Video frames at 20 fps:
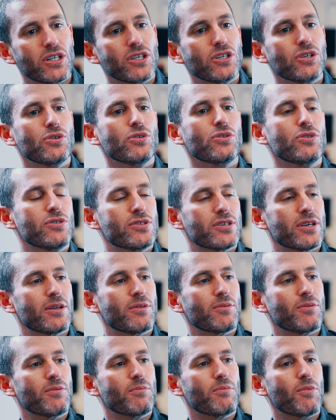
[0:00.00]
to use
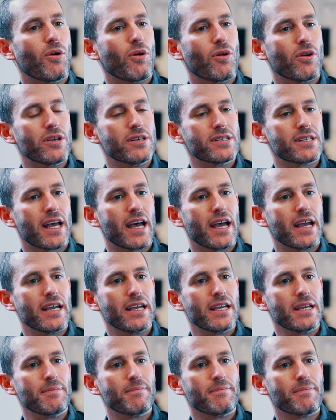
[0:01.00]
it more as
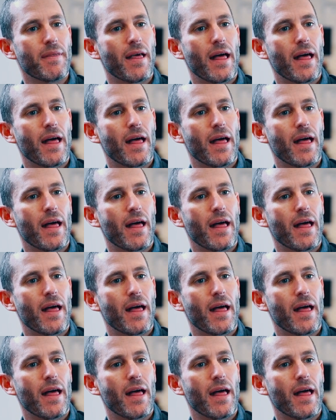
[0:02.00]
a,